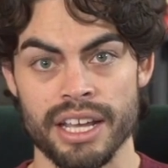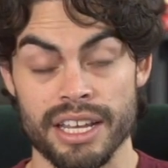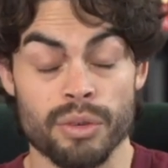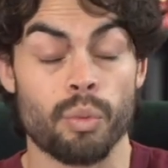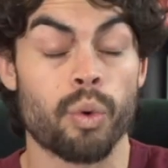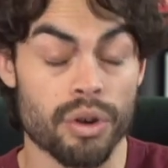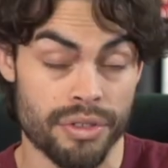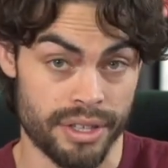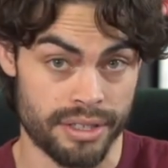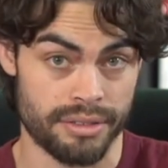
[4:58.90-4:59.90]
Is it
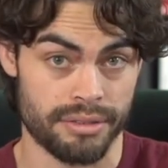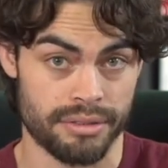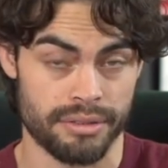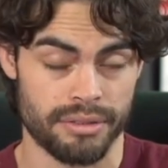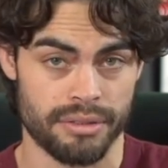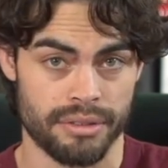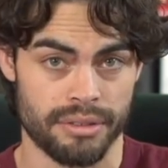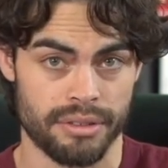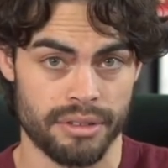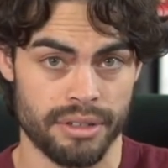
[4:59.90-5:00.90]
worth it?
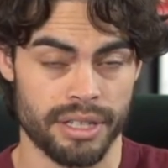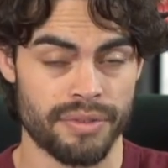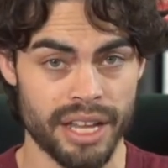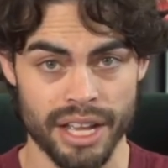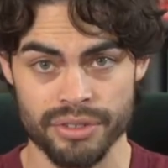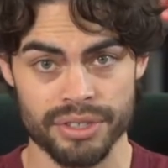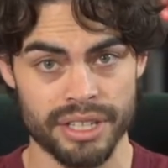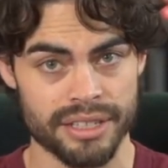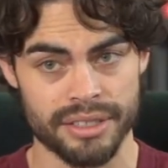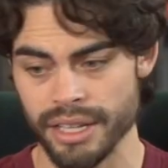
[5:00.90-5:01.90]
And if the answer is
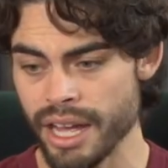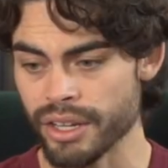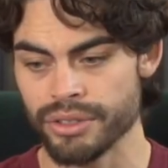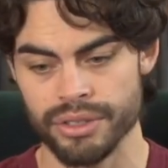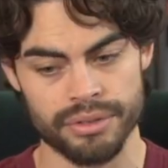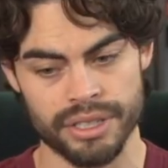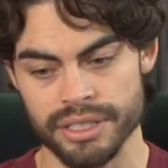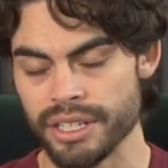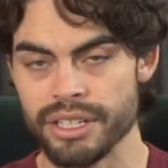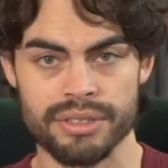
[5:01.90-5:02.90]
yes, then yeah, dude,
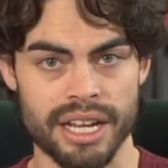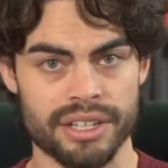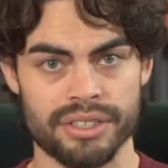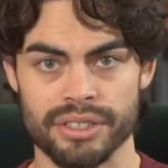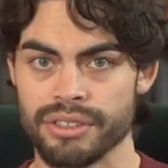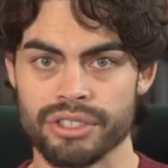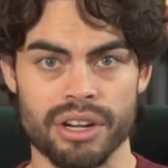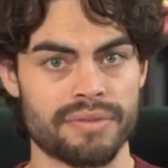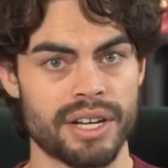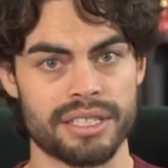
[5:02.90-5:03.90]
continue texting her and
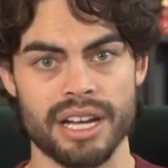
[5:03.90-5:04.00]
try and find a